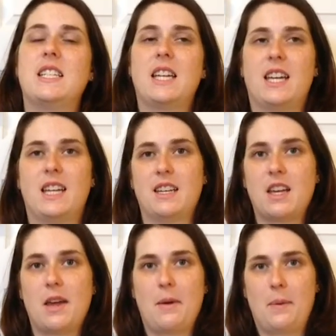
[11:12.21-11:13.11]
did
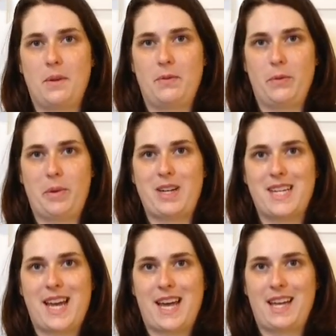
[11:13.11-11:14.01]
was for my
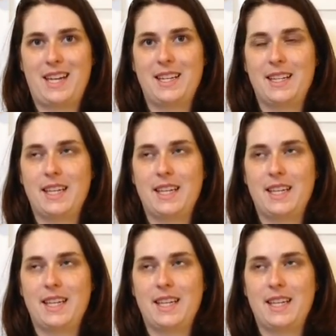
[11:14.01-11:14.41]
dad.